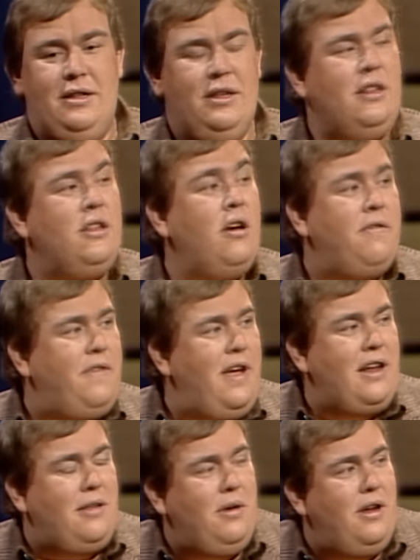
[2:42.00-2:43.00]
Little known
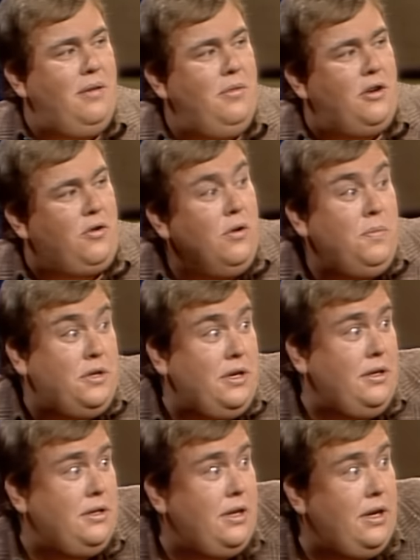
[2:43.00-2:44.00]
fact about him, the group
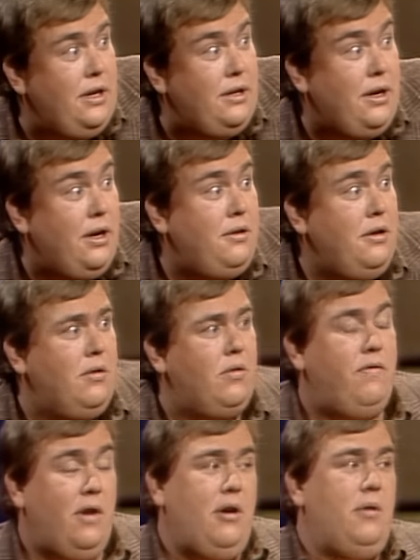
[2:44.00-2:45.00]
scenes that he did, you know, were
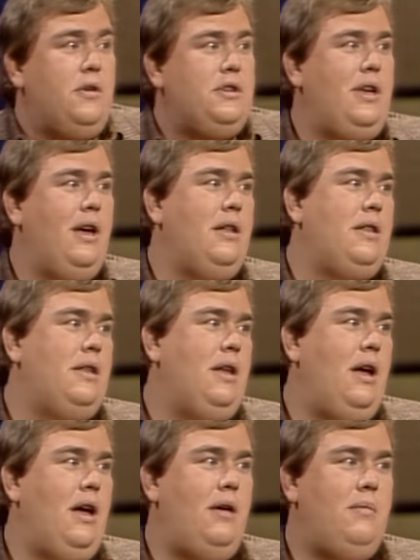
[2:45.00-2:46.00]
very risque at the
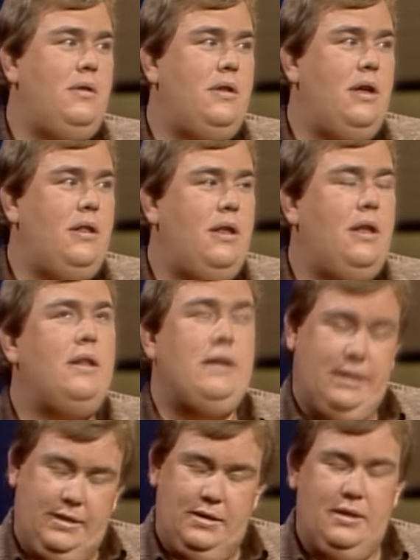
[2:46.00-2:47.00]
time. Is that right?
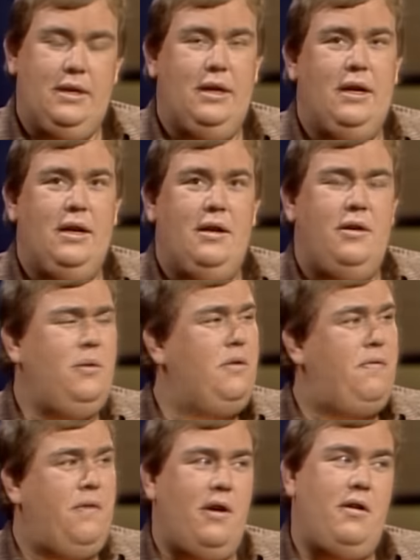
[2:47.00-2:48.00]
He
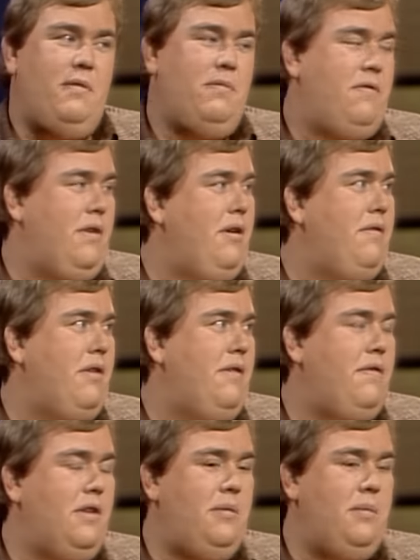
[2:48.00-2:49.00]
was very, very, very funny